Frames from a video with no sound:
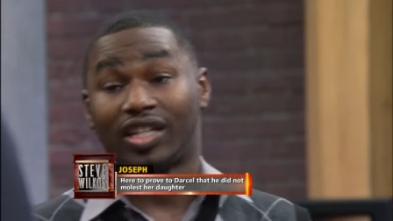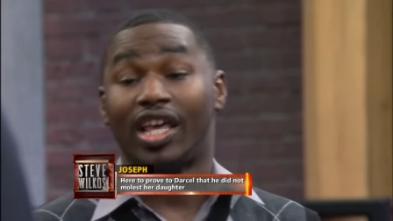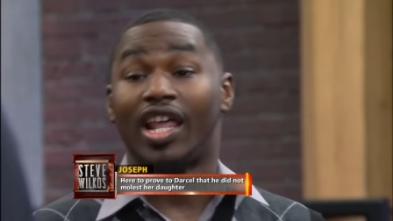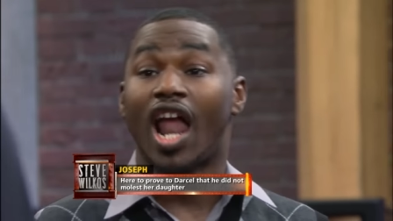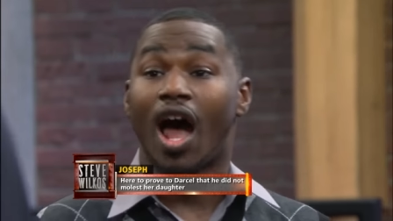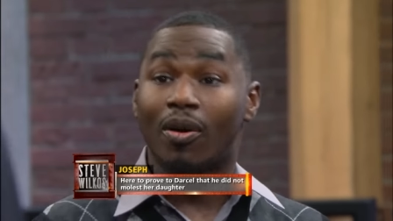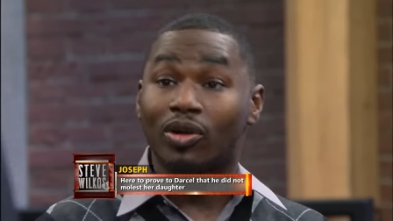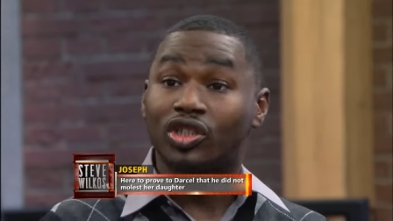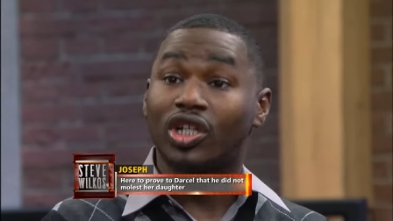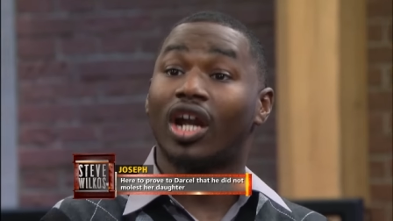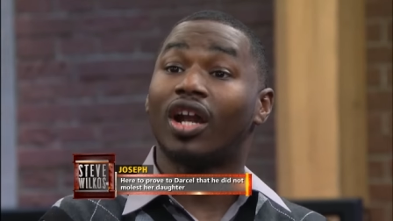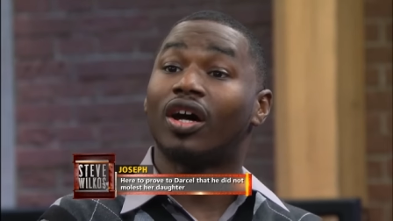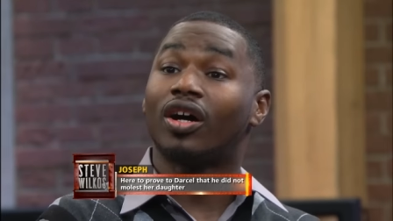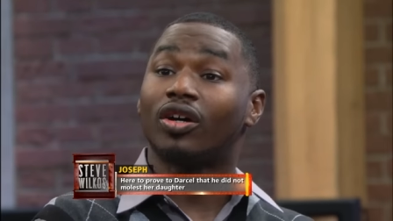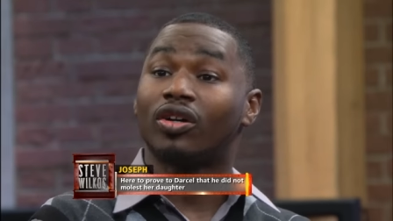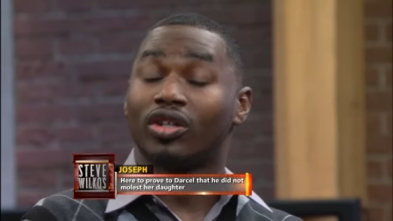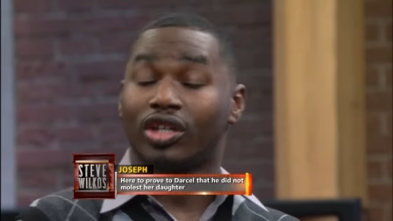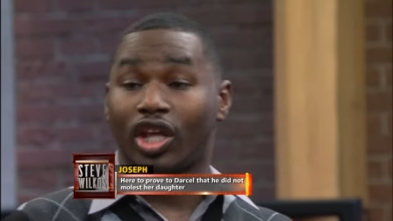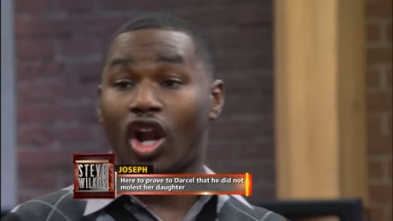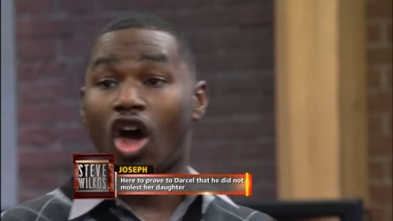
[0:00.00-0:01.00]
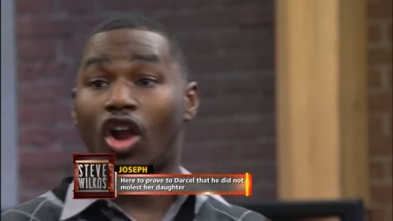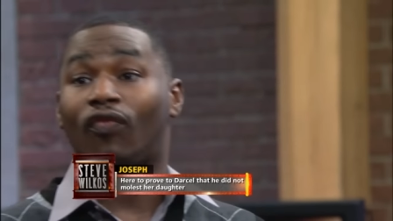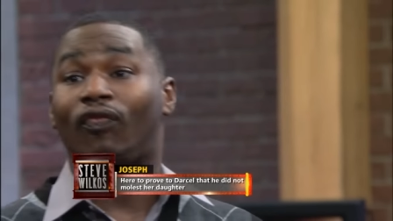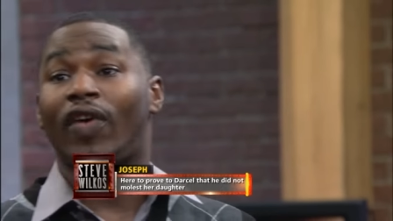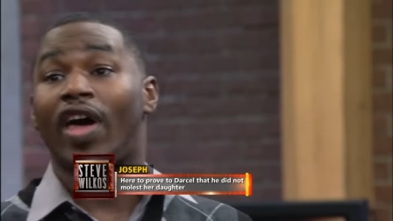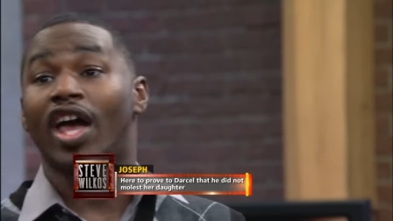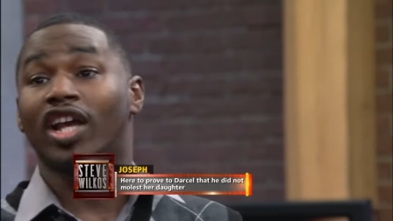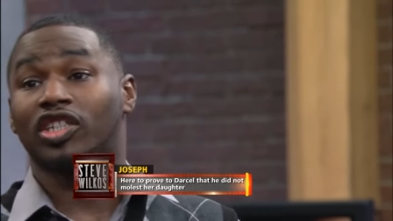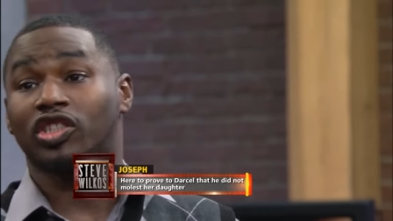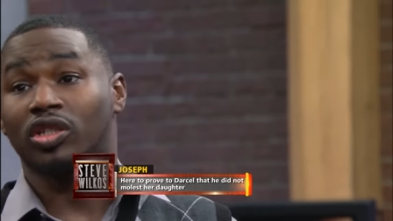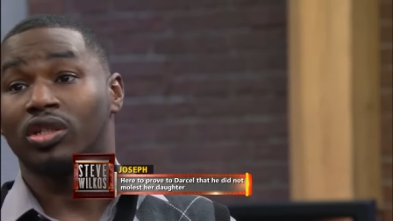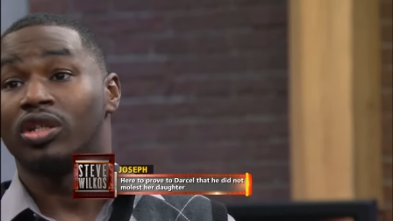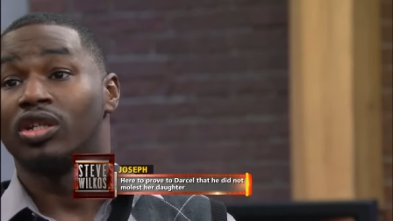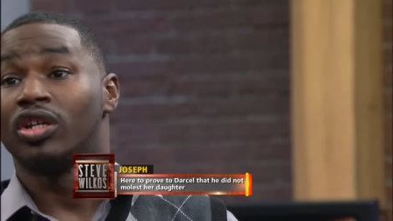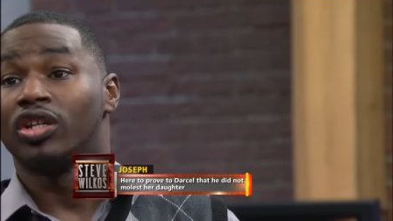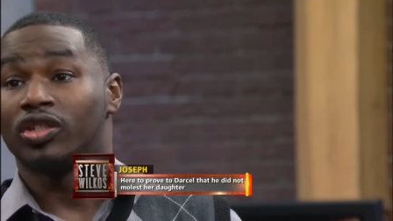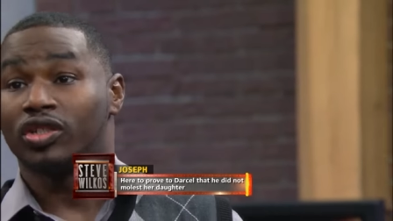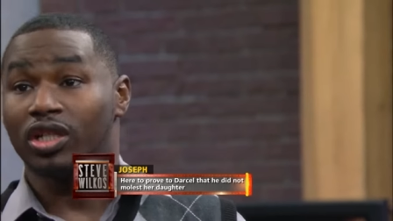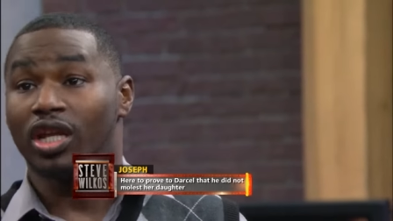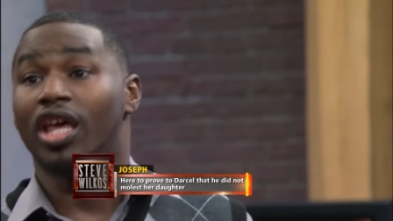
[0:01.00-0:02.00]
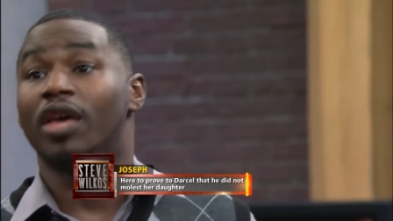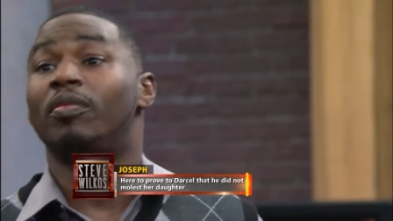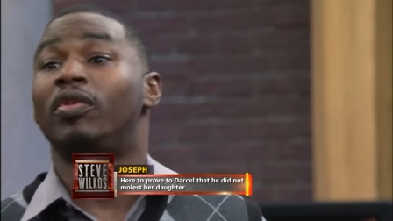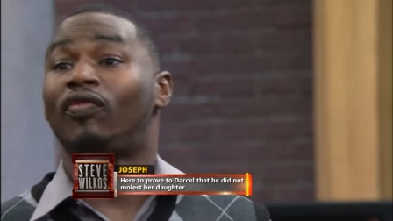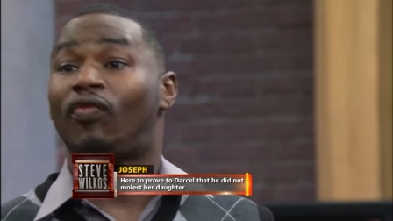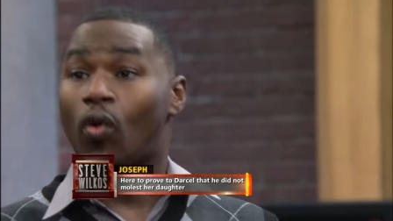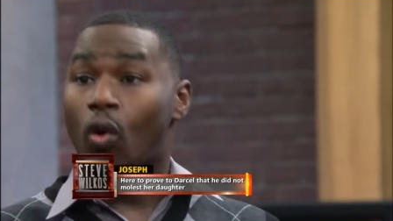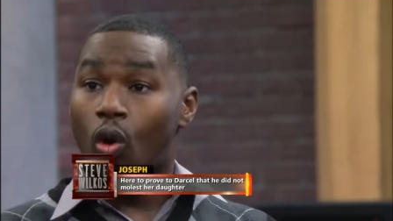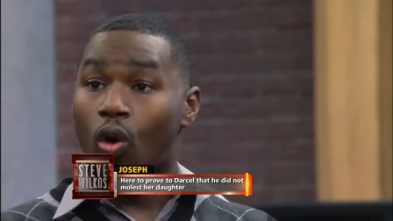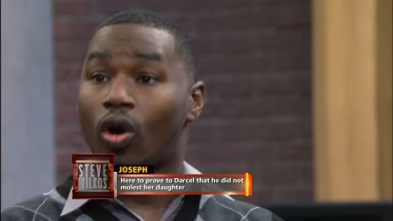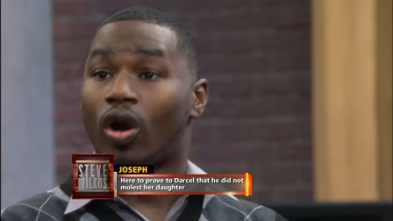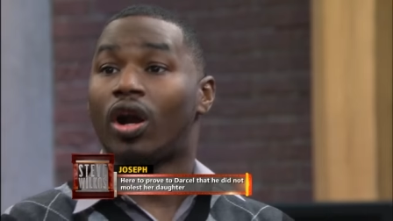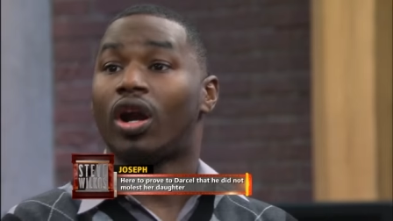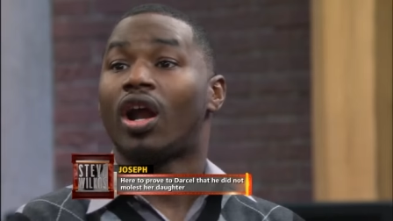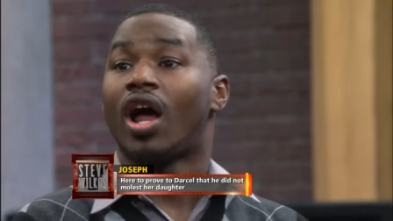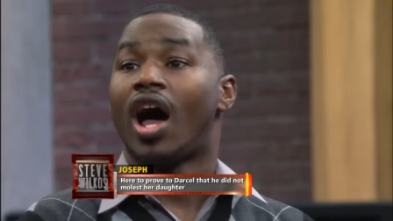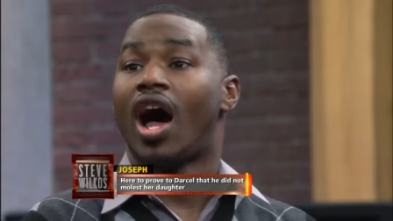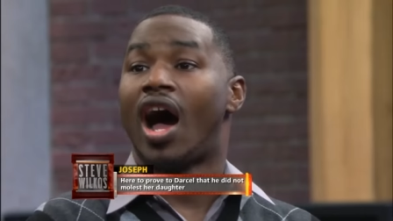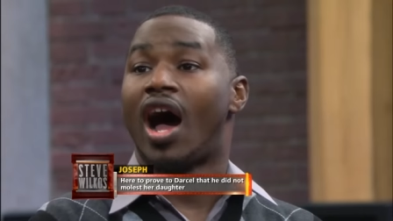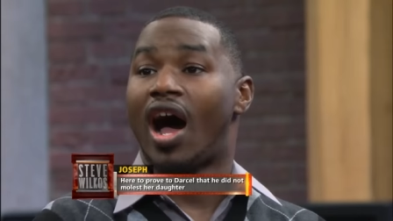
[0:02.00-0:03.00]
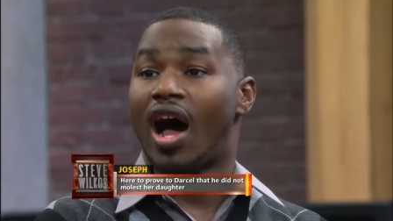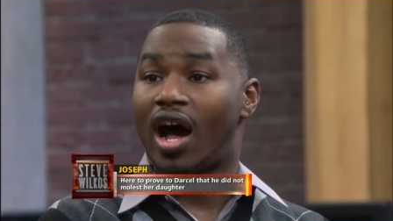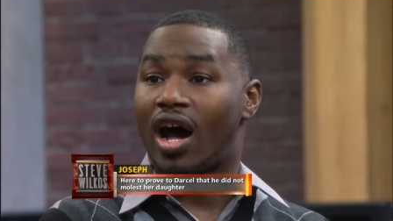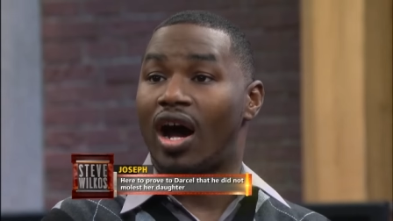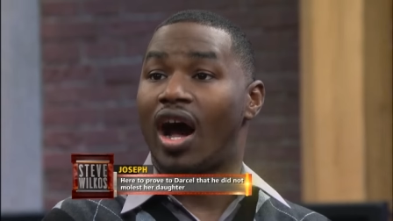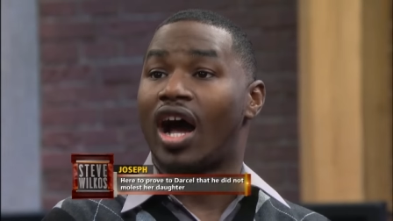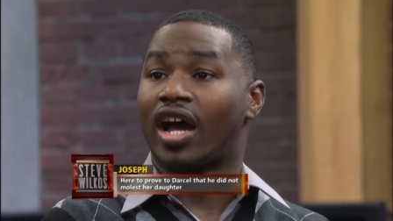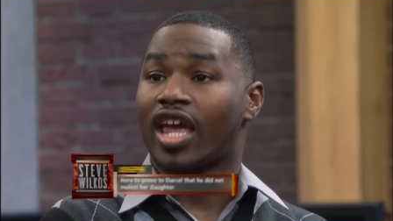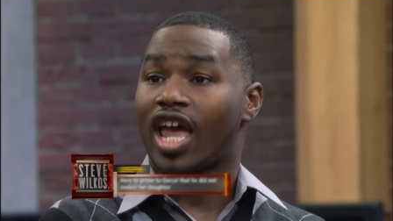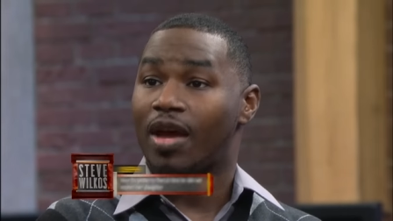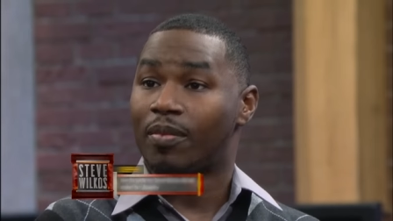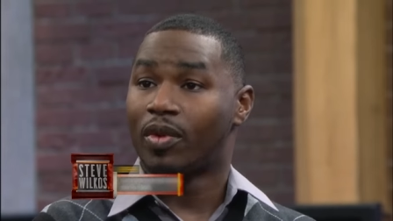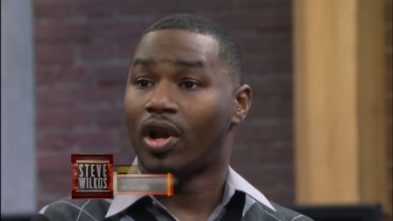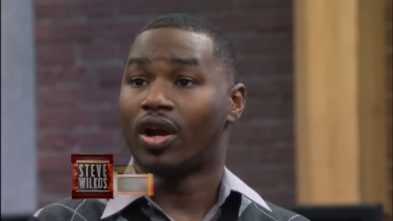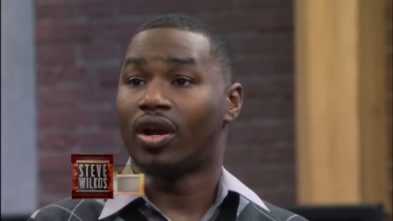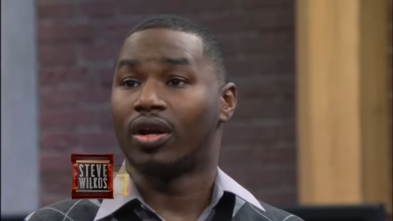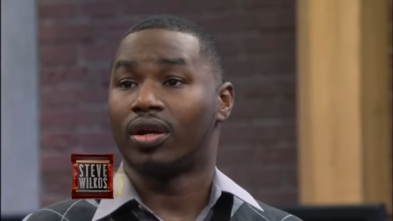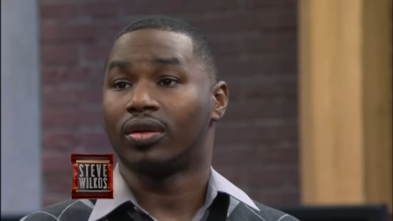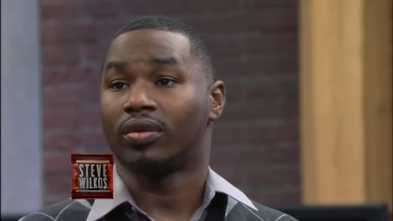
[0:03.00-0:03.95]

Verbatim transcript: and I was trying to get all the facts. No before I, I came to her.